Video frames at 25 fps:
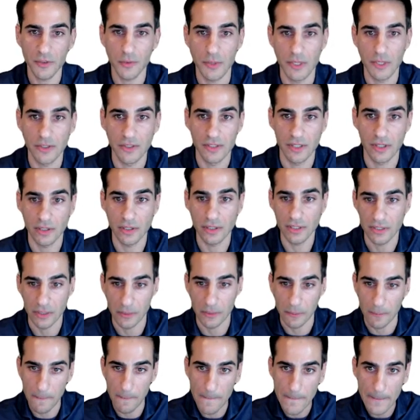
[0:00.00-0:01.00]
we use all of
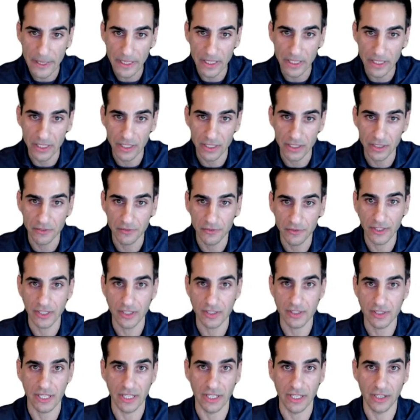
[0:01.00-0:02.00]
them in
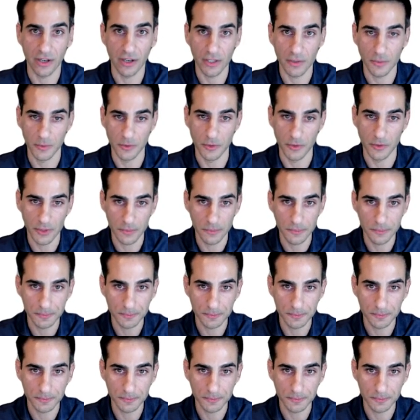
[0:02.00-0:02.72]
fields like Cosmos.